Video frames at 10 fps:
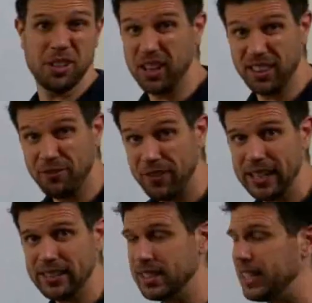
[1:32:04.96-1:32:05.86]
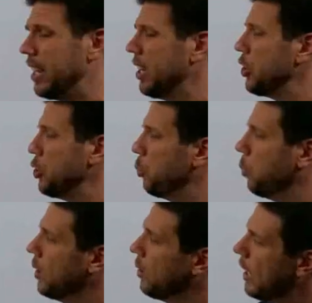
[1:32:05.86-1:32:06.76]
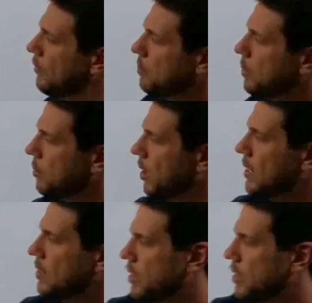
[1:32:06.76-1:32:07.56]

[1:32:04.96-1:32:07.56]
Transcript: nothing fancy. You will have to memorize